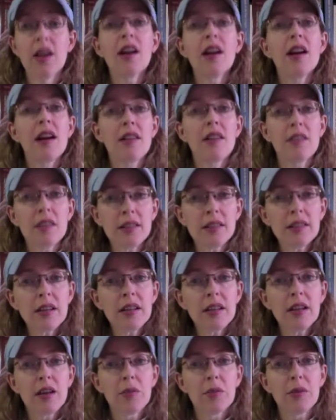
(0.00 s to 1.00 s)
And this can
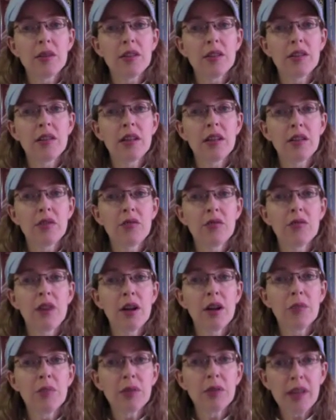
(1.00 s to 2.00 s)
help us to get through
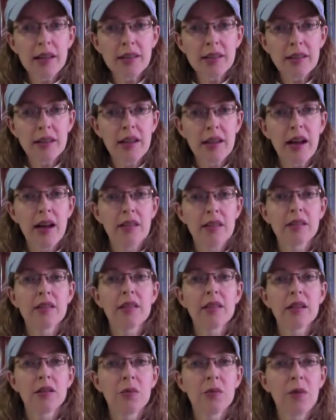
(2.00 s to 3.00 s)
unpleasant tasks
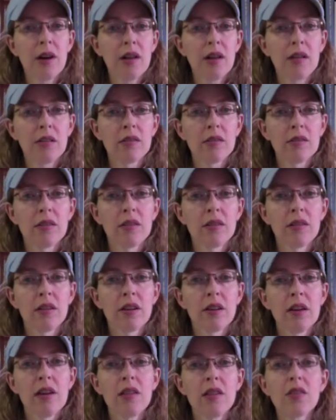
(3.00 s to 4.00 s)
as well.
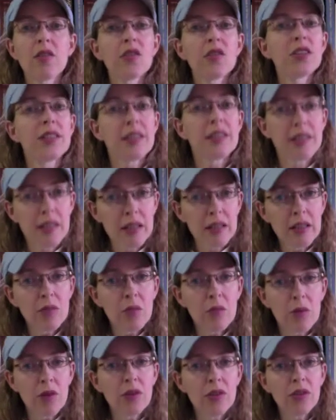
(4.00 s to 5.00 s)
They're still
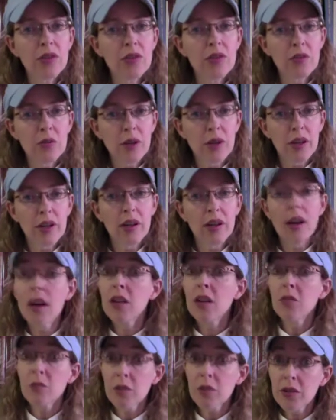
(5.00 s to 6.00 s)
worth doing
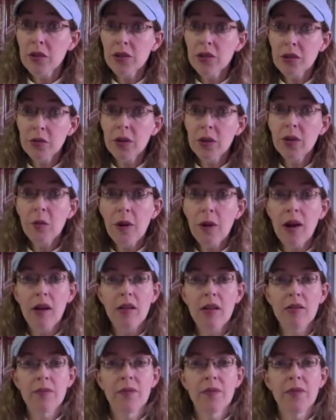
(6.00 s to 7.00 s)
and worth doing
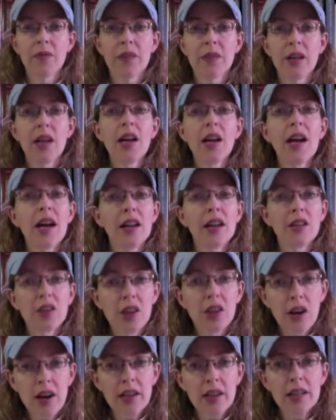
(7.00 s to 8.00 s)
well, and
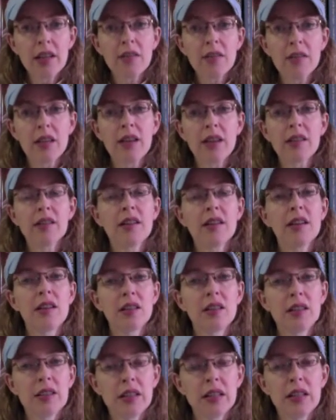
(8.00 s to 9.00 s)
God gives us His
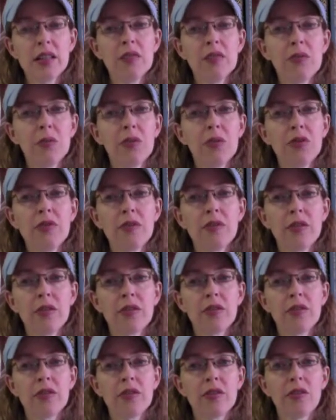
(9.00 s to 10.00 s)
seal of approval
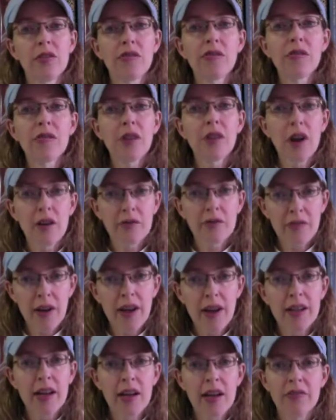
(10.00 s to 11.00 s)
for our
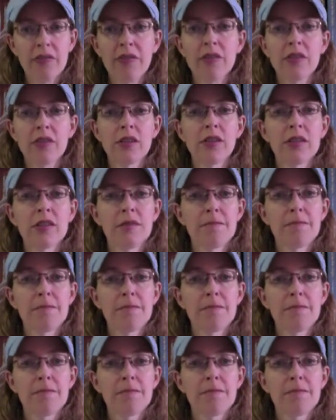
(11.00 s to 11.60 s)
fine efforts.